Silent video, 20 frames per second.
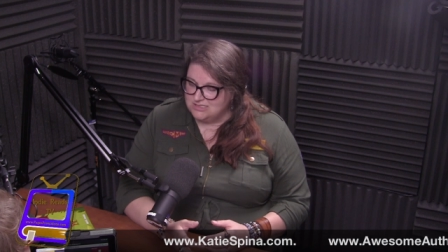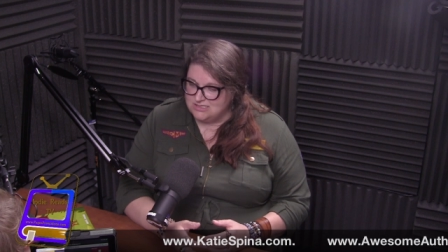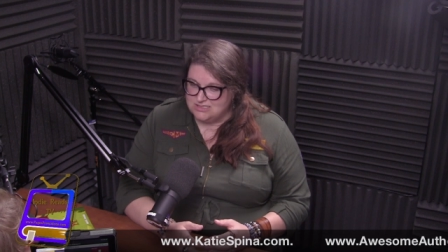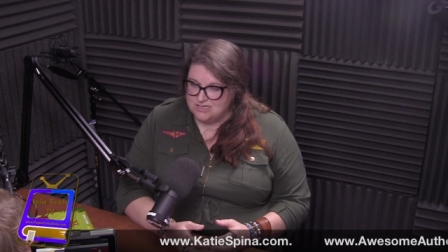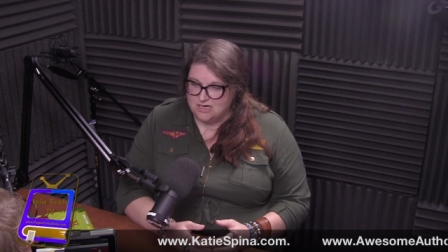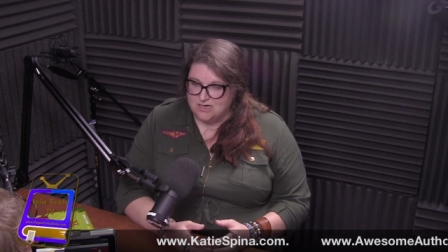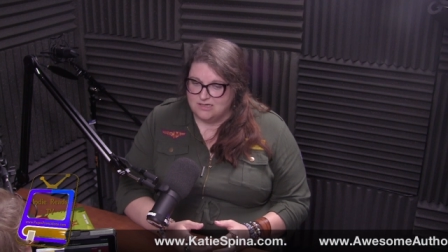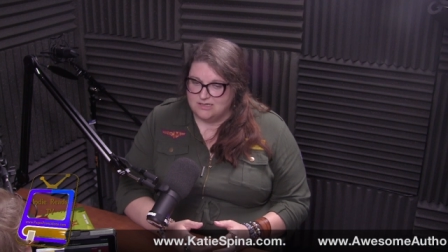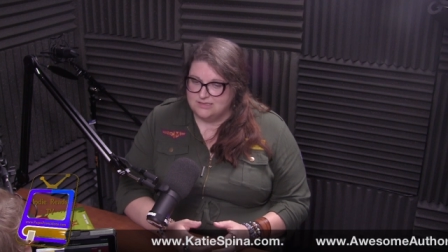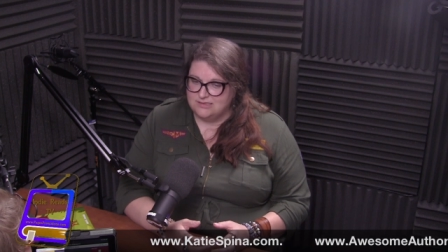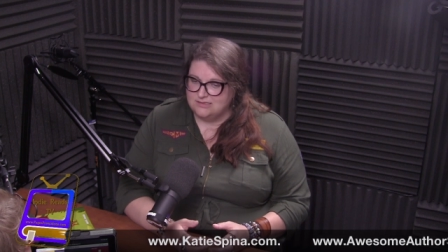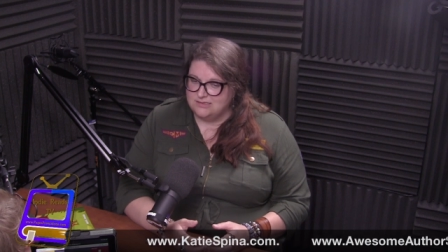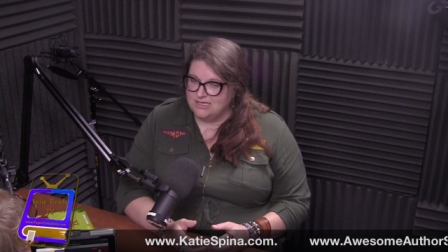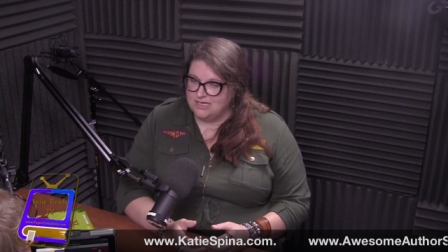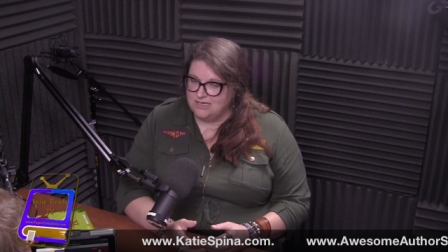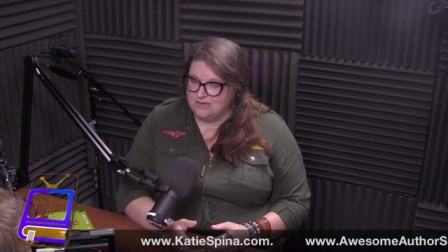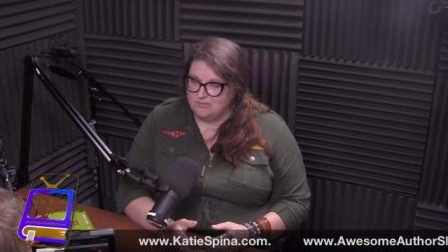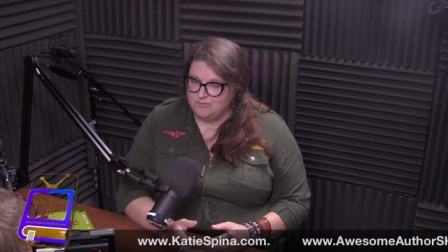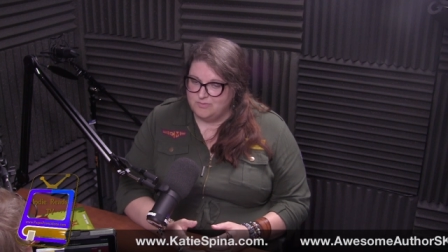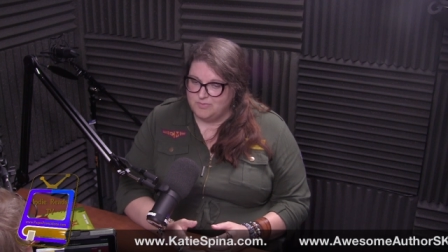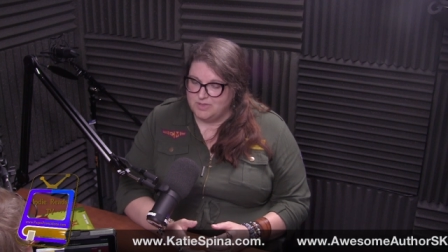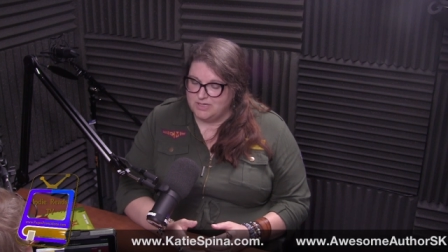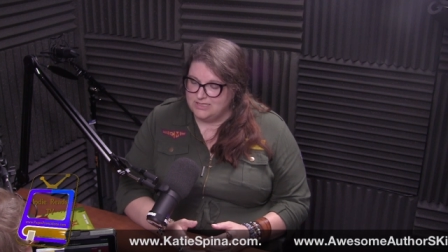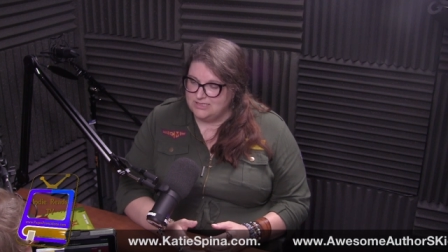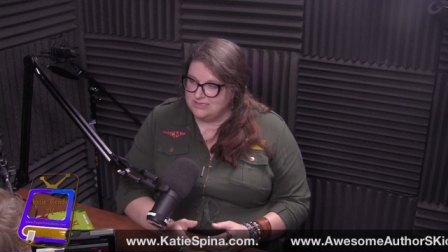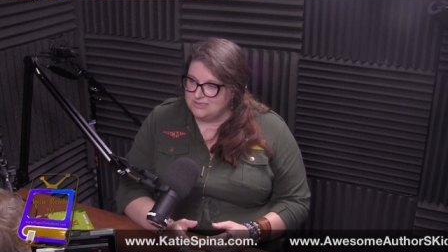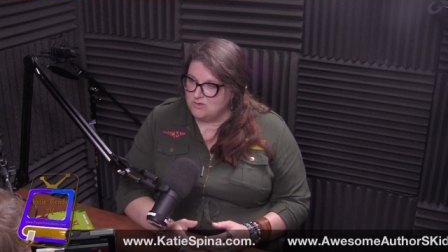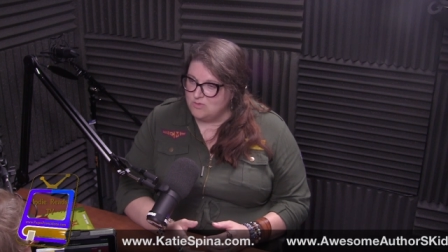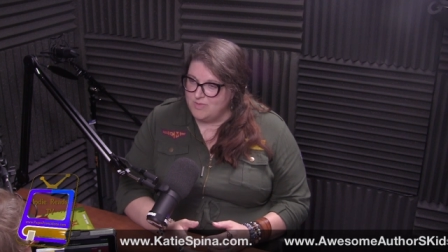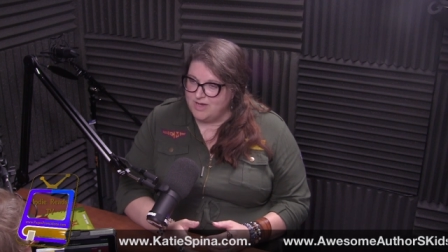dug and, and but
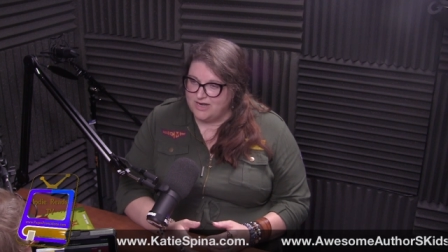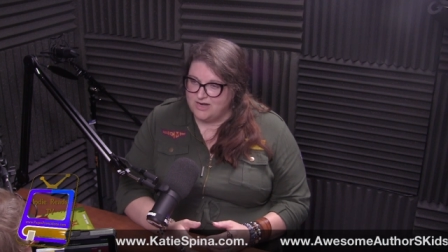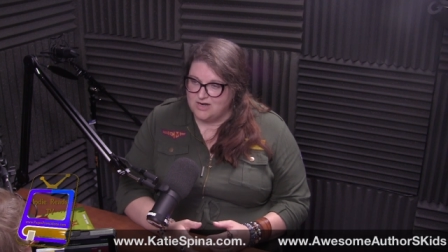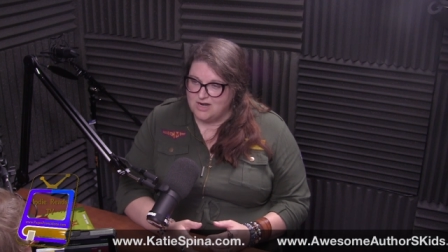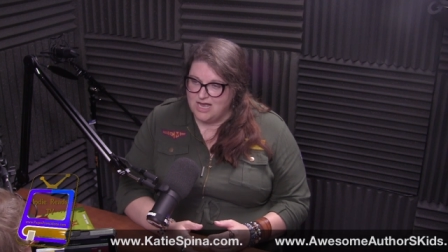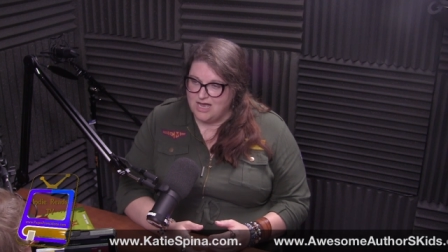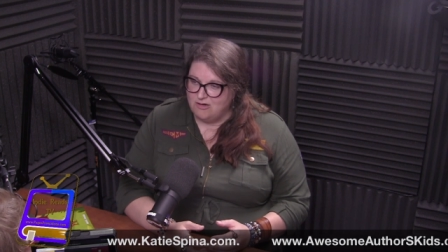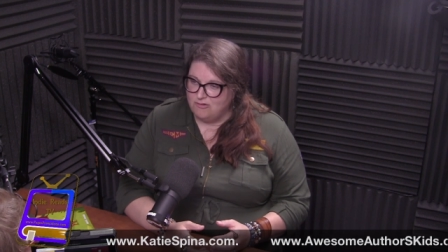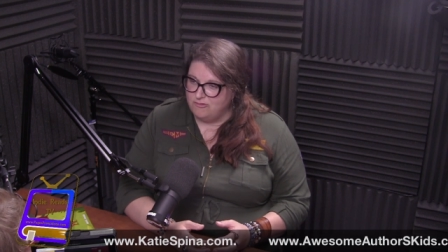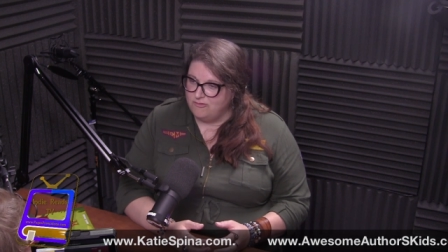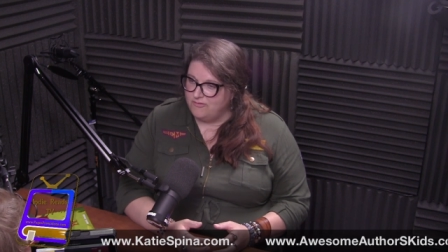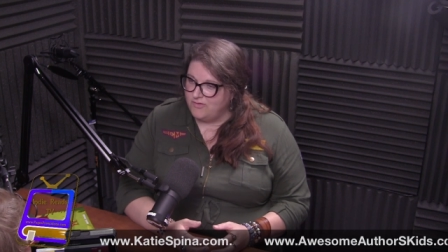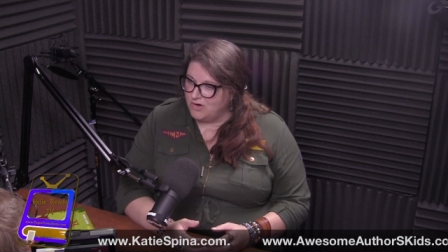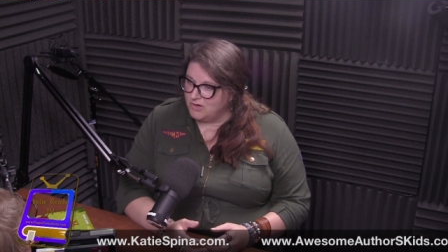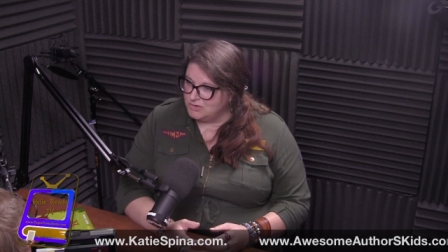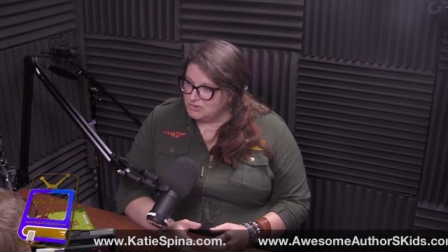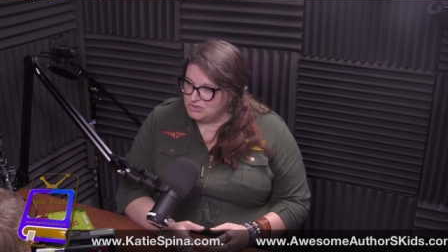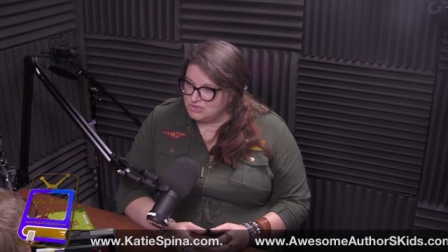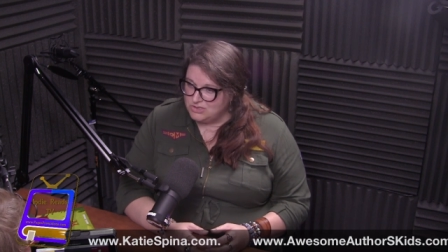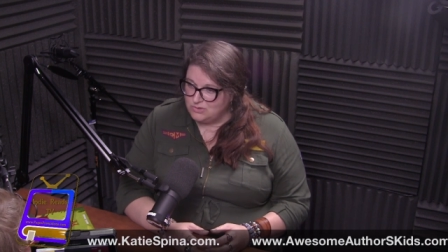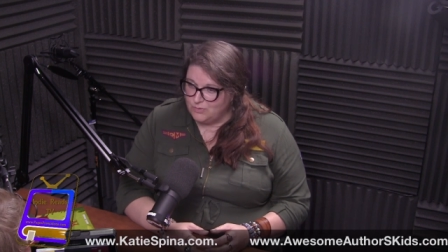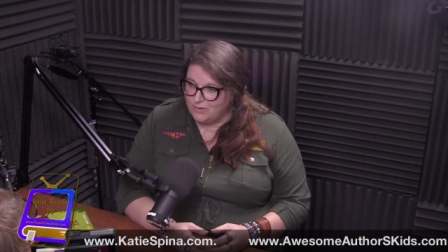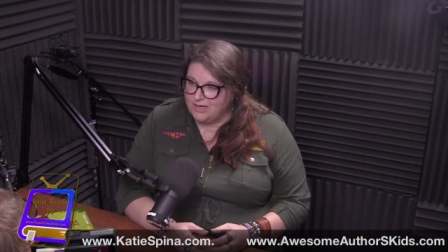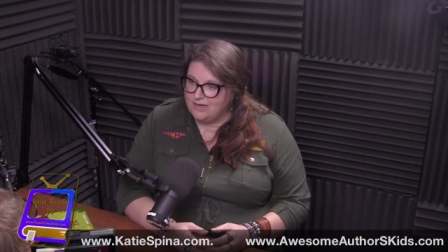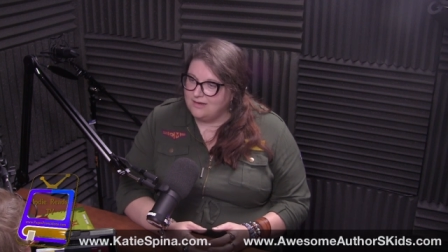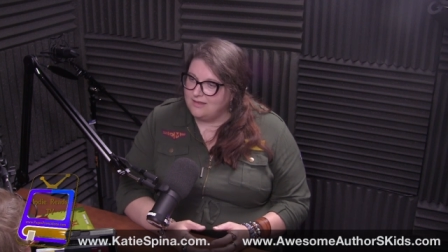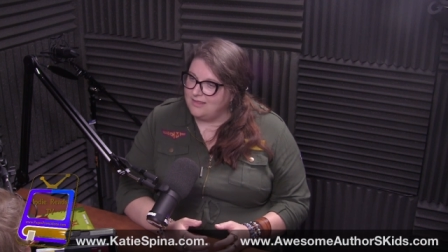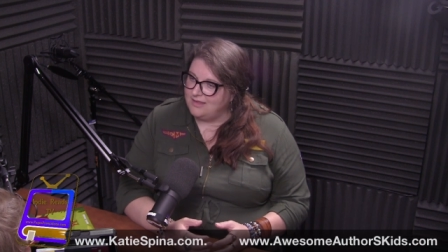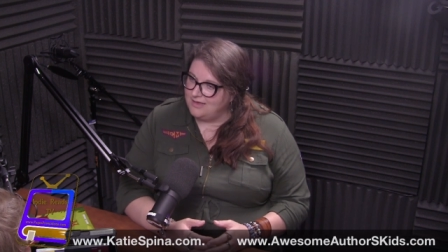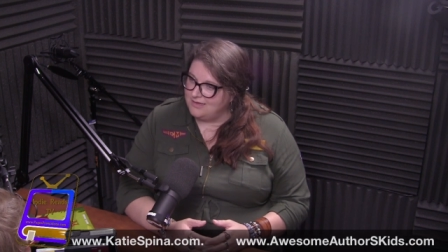no matter how far she
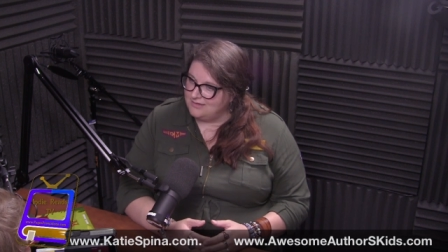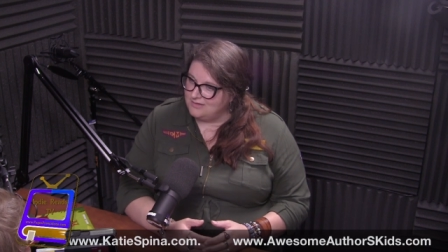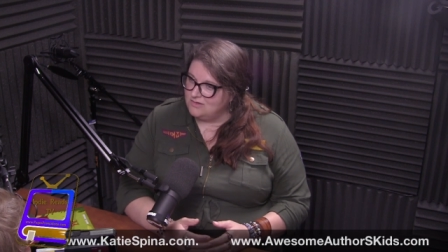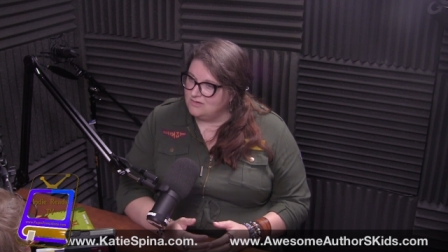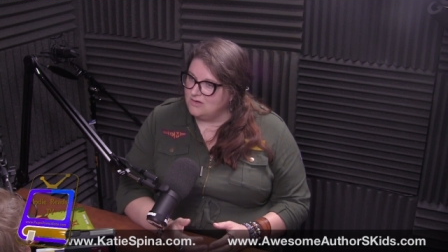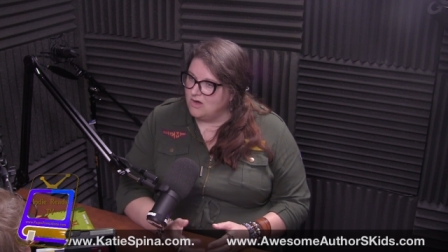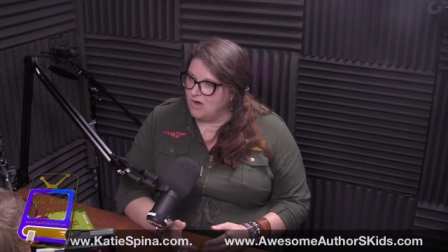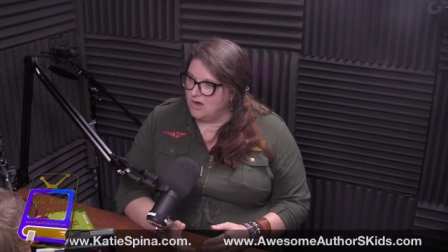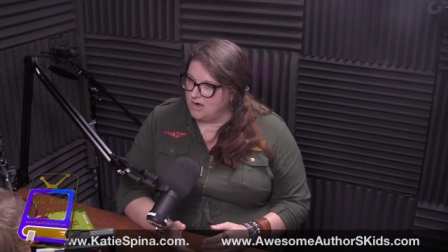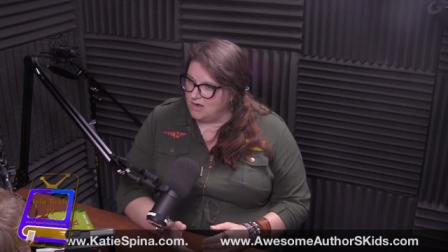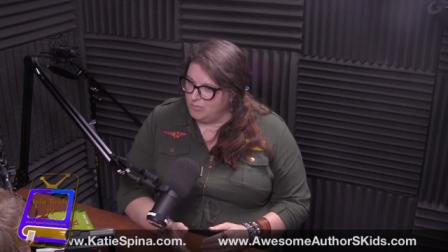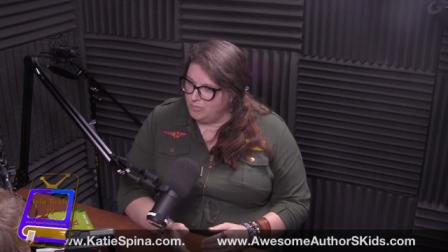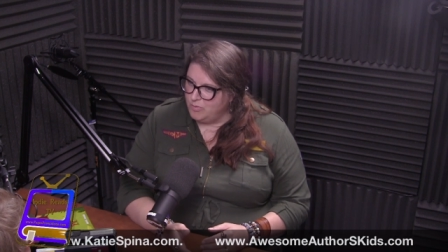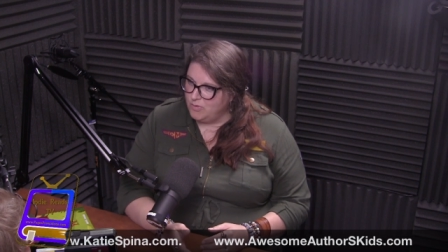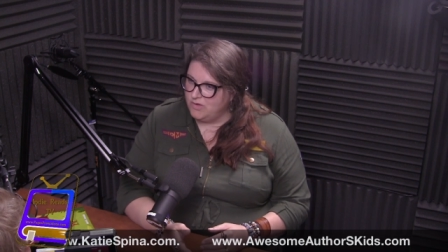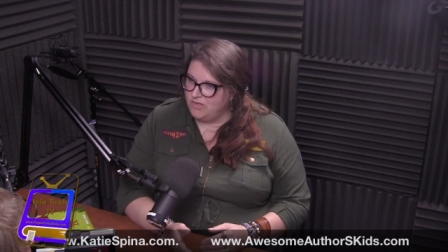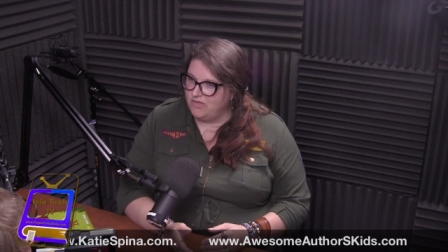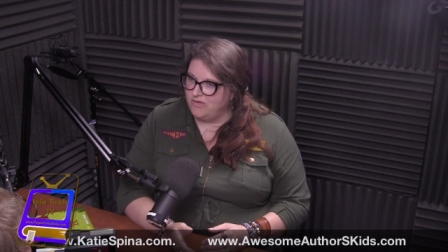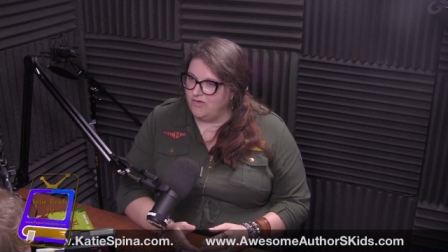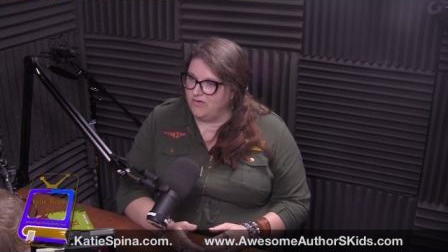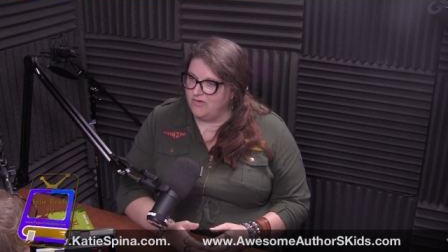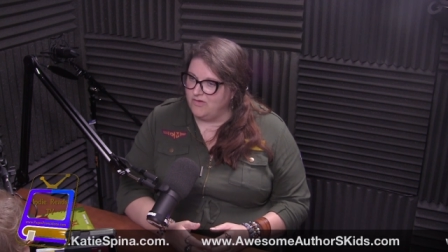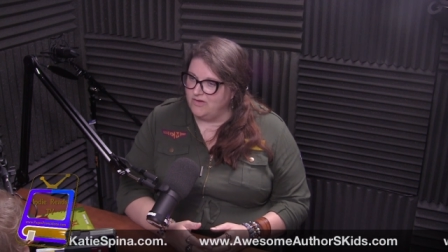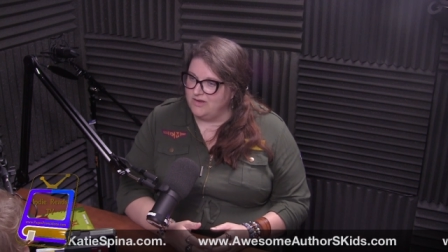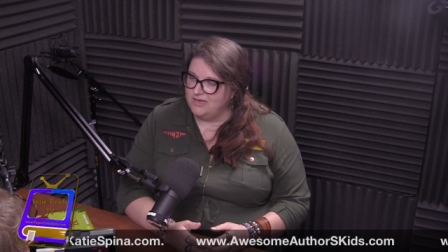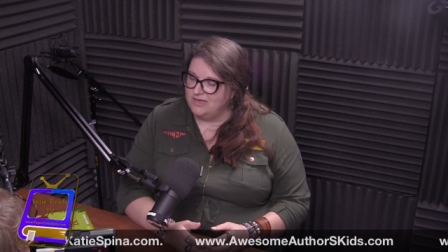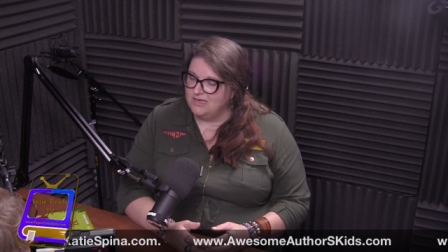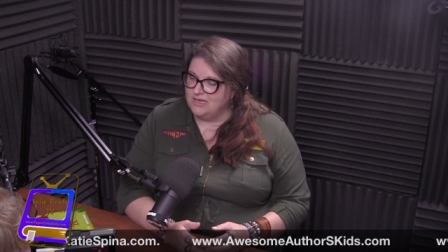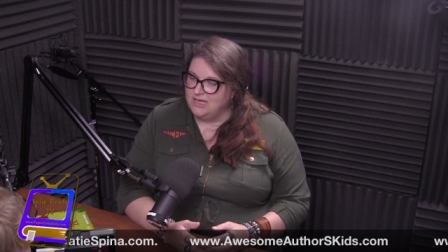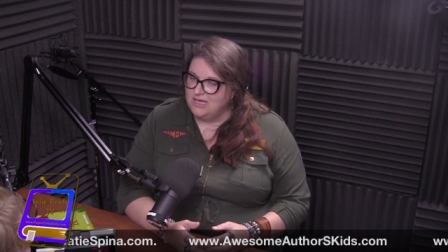went they caught up with her
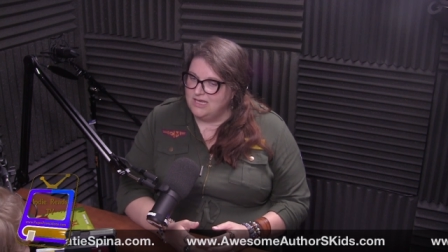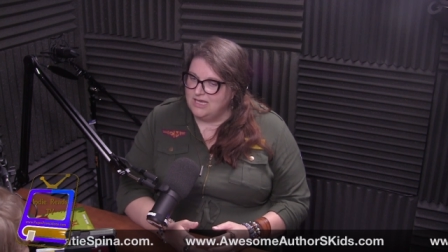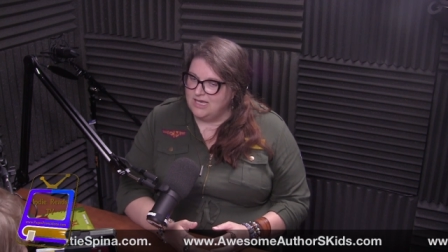and